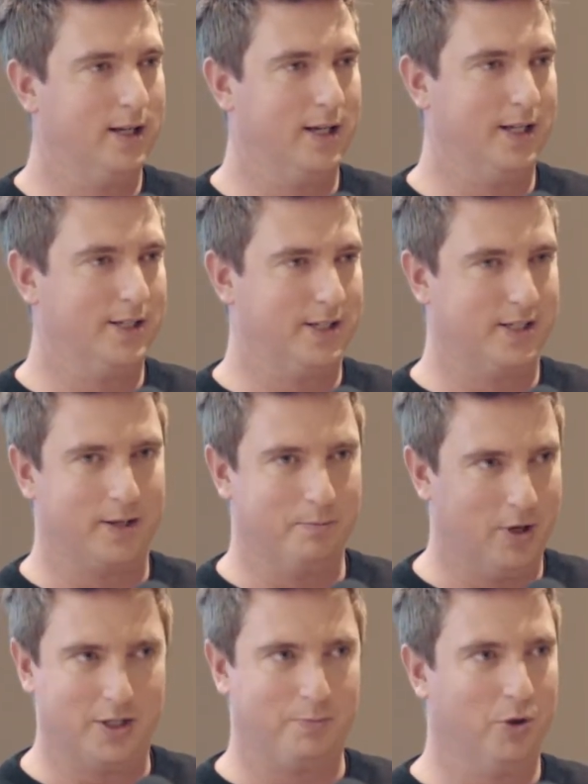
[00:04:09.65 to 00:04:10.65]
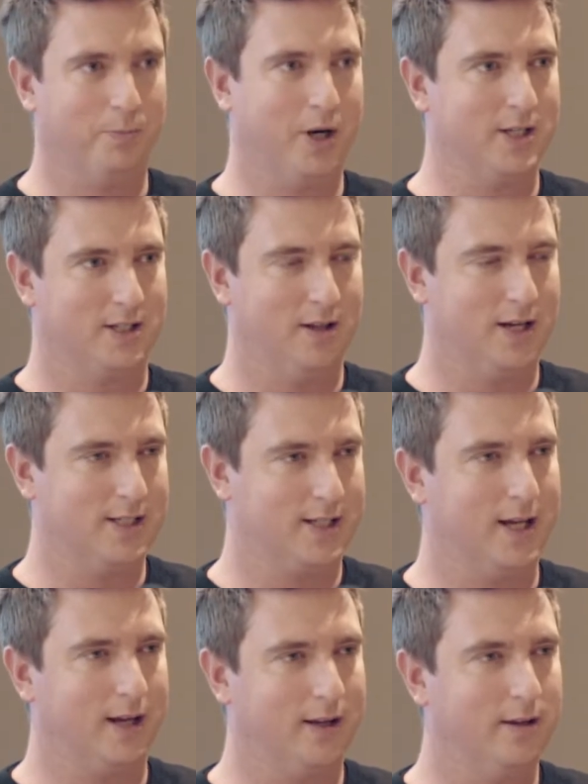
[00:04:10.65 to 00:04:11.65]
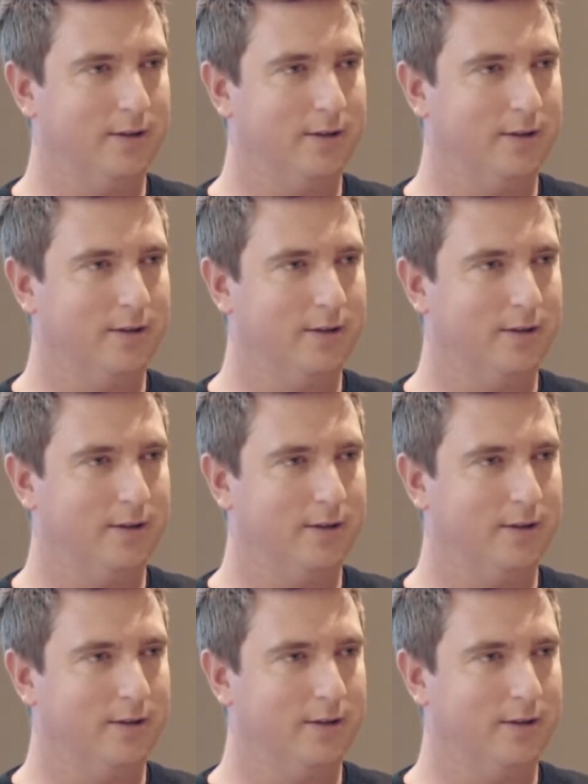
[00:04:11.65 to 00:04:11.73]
it is just a much more personalised thing?